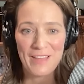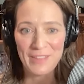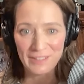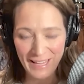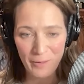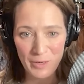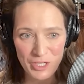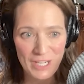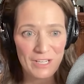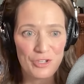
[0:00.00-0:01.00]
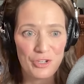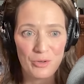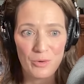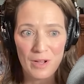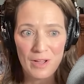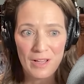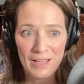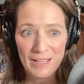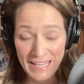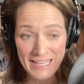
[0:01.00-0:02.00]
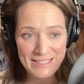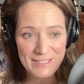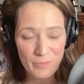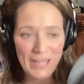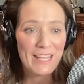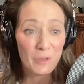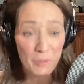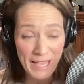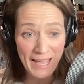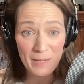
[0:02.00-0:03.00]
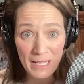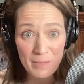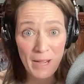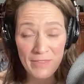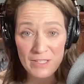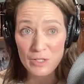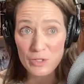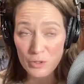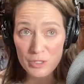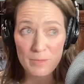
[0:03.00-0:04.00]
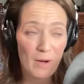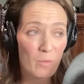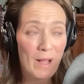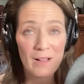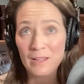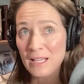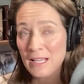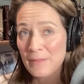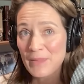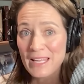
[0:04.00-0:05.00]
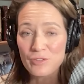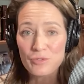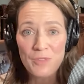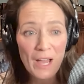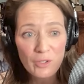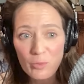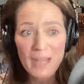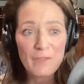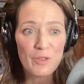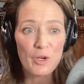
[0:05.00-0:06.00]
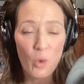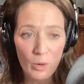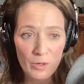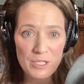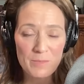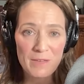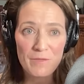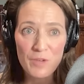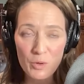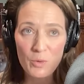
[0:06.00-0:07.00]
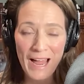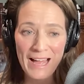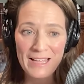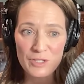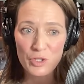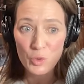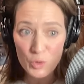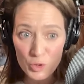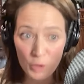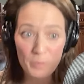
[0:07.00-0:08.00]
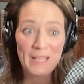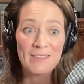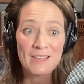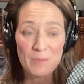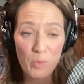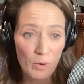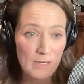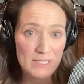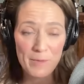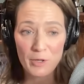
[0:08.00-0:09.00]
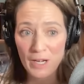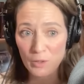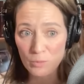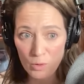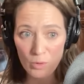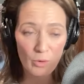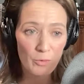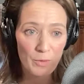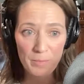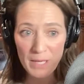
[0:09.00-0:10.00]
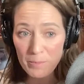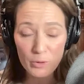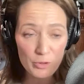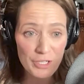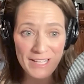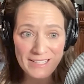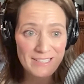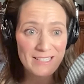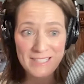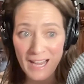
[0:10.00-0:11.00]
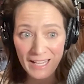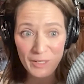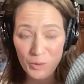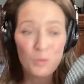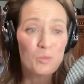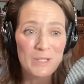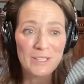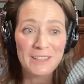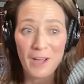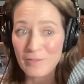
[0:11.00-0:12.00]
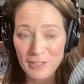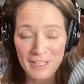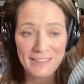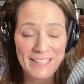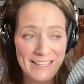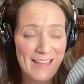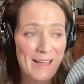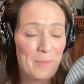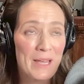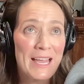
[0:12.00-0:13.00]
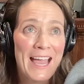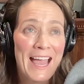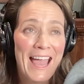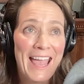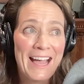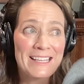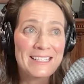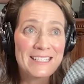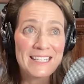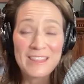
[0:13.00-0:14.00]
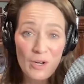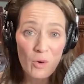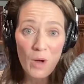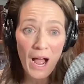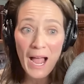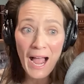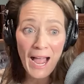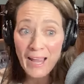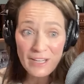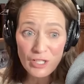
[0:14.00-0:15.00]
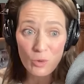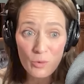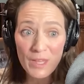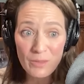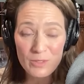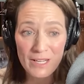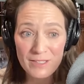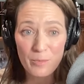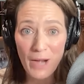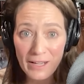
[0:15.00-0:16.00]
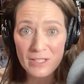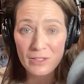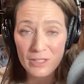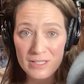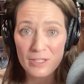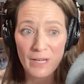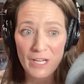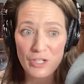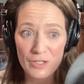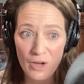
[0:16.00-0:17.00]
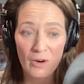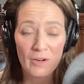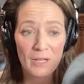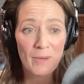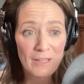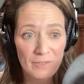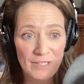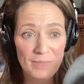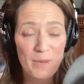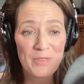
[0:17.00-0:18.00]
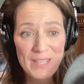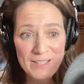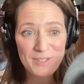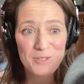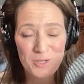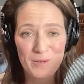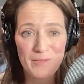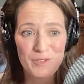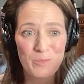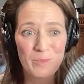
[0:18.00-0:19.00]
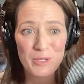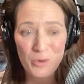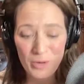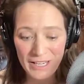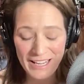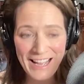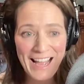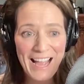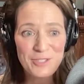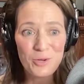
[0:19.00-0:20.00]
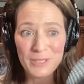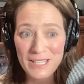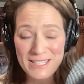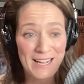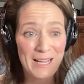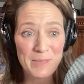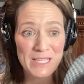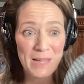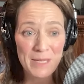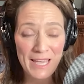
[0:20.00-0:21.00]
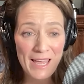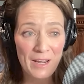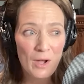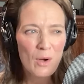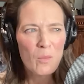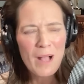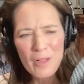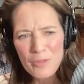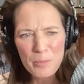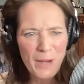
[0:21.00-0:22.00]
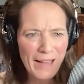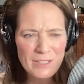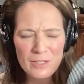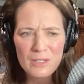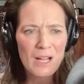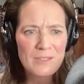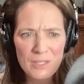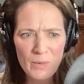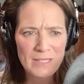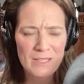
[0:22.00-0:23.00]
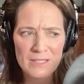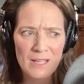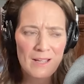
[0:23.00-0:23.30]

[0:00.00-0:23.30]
and the language at issue is, right? It'll be animated by these concerns about, well, it's not great for the court to be viewed as usurping this important democratic role. The people should get to decide whom will govern and lead them. And, you know, I actually don't think those kinds of practical considerations are irrelevant. But this conservative supermajority has told us time and time again, well, the practical consequences,